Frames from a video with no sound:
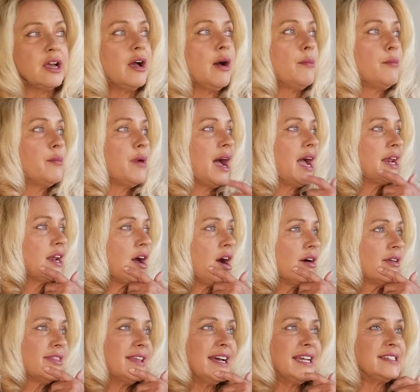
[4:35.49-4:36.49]
might on
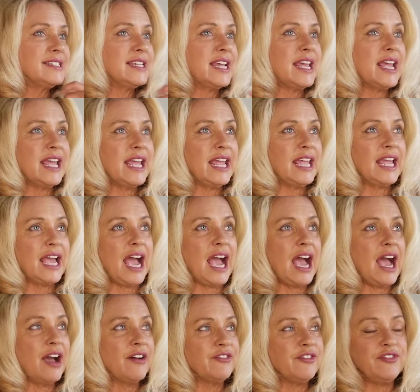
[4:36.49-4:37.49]
that day
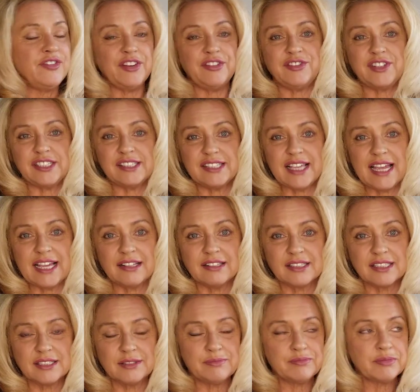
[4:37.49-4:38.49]
have 50 sales,